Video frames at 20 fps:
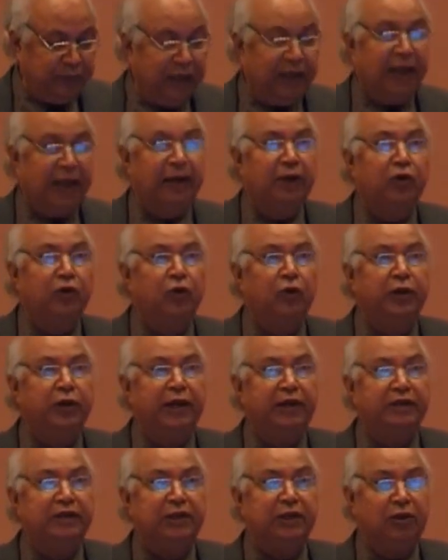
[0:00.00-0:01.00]
Anglo
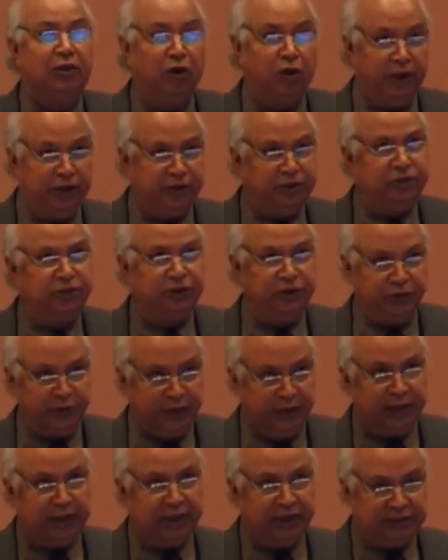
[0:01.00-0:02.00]
Oriental College
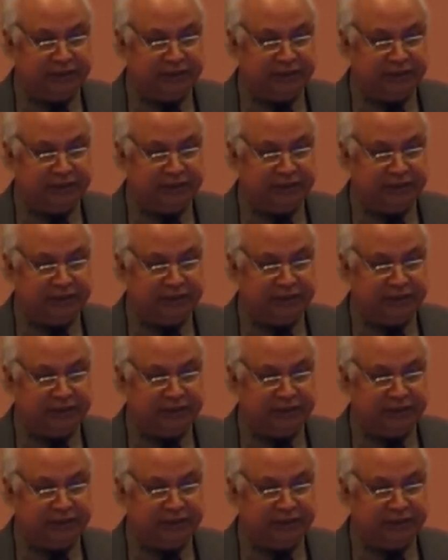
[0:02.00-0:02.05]
during his